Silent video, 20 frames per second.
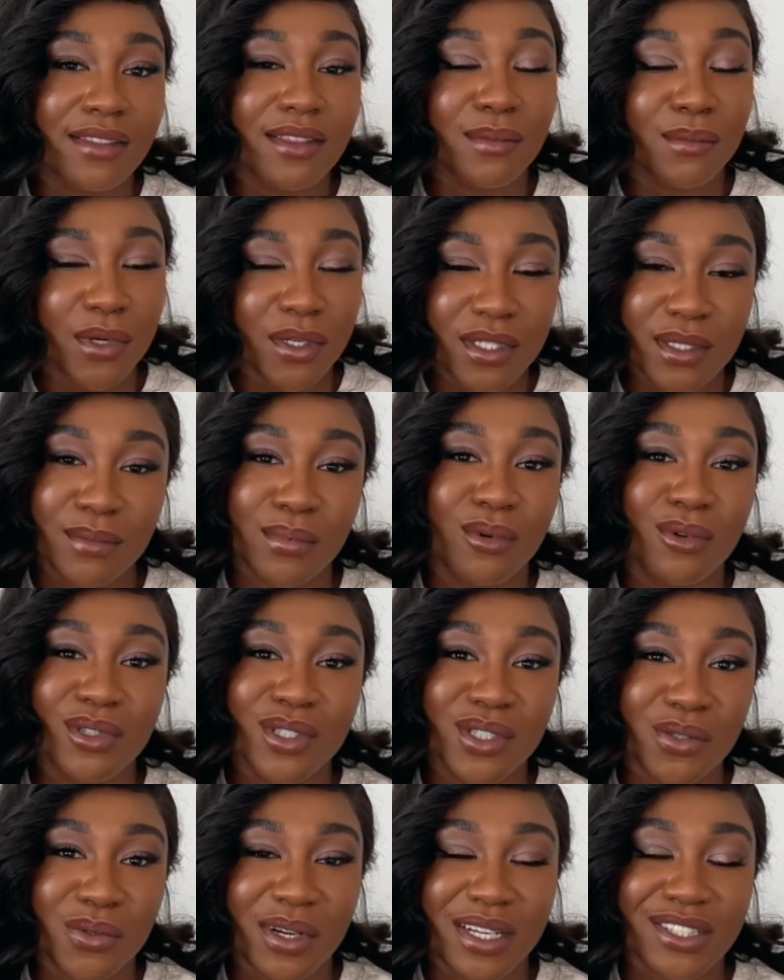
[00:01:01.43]
The most
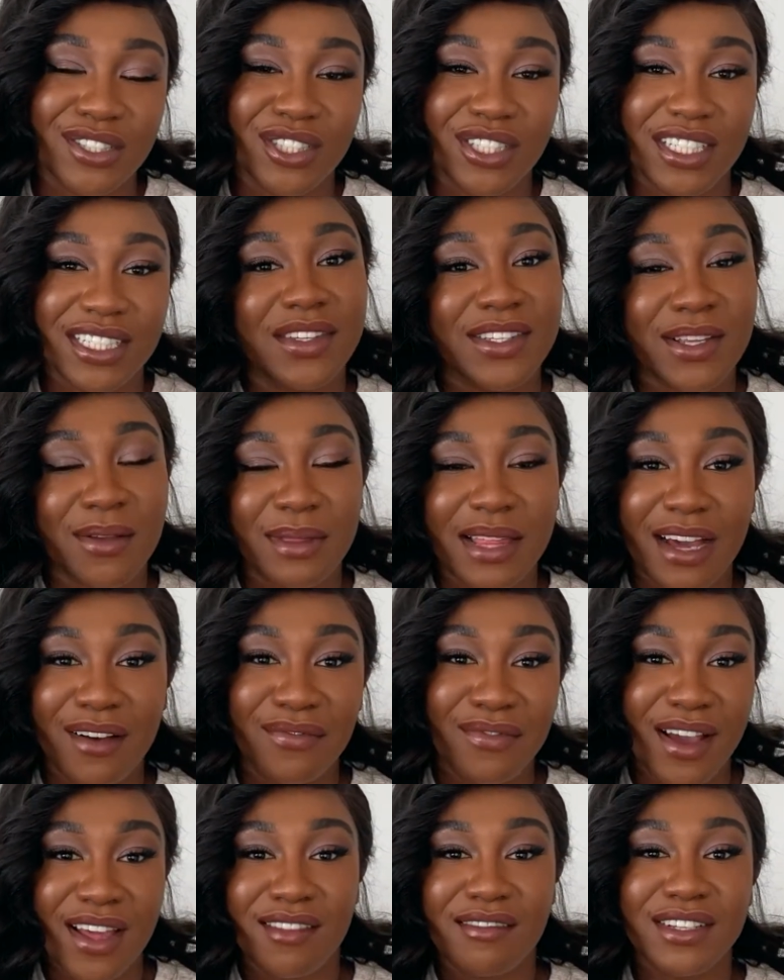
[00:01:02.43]
important question. So without
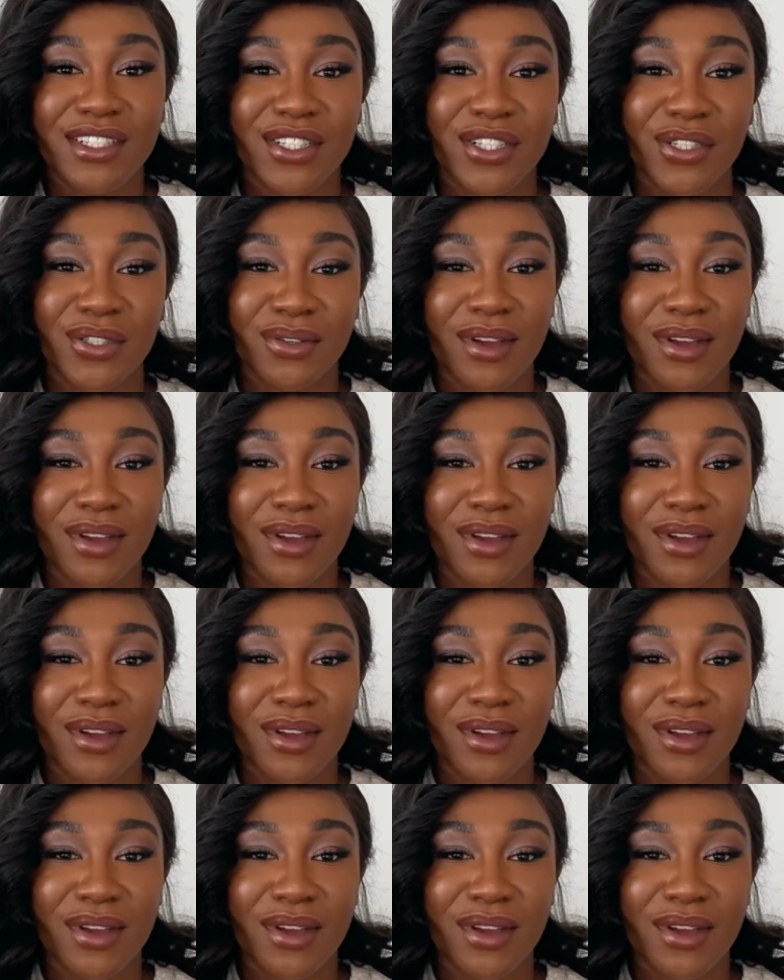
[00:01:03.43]
further ado,